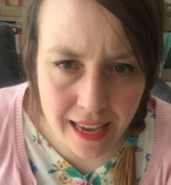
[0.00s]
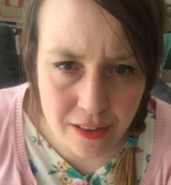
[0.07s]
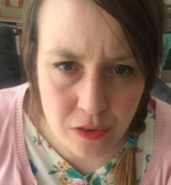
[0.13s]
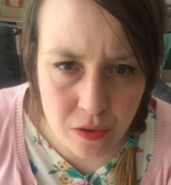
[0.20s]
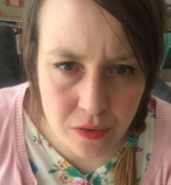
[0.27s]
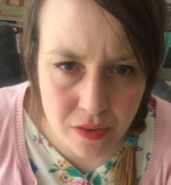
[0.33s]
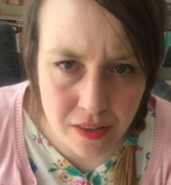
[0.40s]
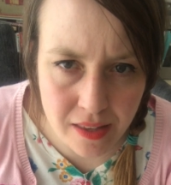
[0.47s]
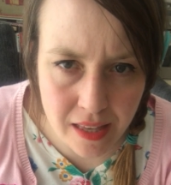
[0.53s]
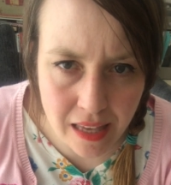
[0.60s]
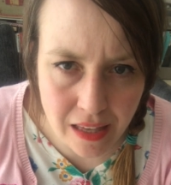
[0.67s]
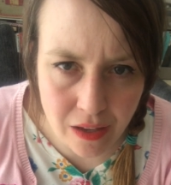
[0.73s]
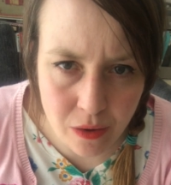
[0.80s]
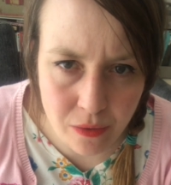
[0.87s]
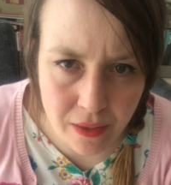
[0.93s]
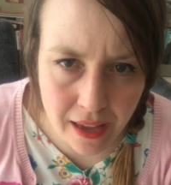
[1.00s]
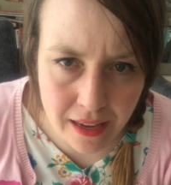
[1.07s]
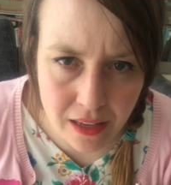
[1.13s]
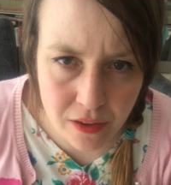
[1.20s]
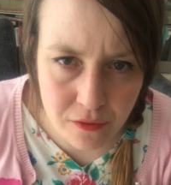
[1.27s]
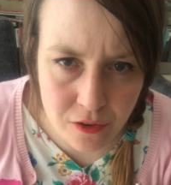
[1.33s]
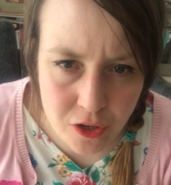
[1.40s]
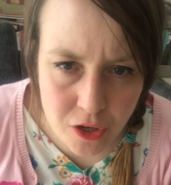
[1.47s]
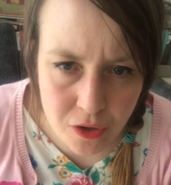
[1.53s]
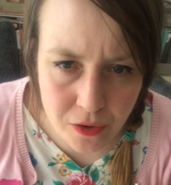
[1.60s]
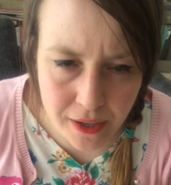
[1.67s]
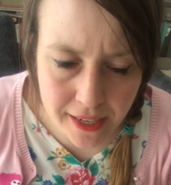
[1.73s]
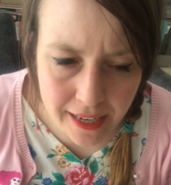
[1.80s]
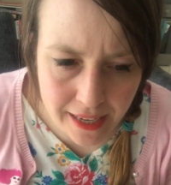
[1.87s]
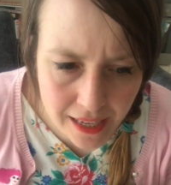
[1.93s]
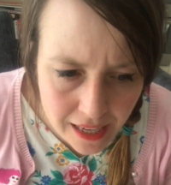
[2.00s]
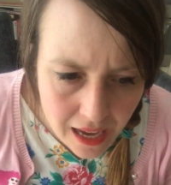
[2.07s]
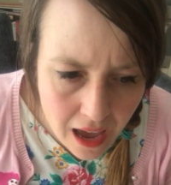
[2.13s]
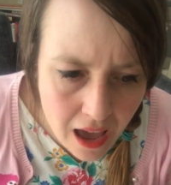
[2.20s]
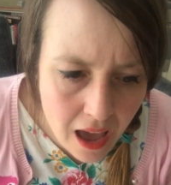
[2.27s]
it's good to see you. Thank you for joining.